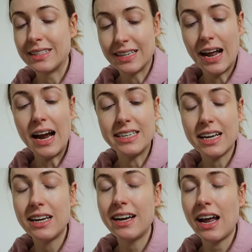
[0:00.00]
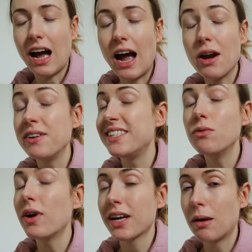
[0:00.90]
Listen, I didn't
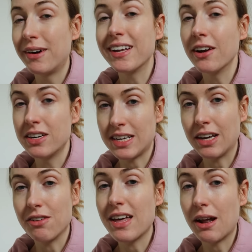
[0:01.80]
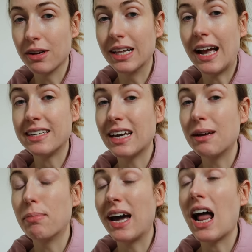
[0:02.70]
want to come on here and tell you that I really liked
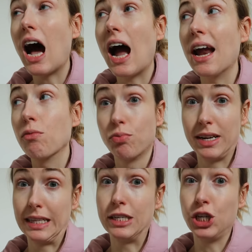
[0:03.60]
it, but I really